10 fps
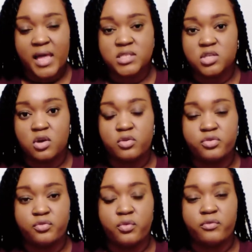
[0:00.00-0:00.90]
I like to go
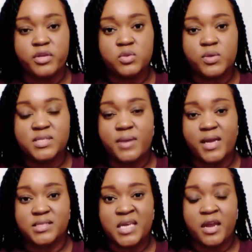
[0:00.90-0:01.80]
through and retwist my
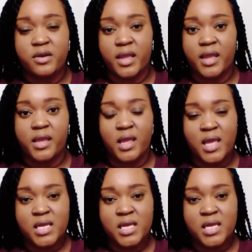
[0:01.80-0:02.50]
entire head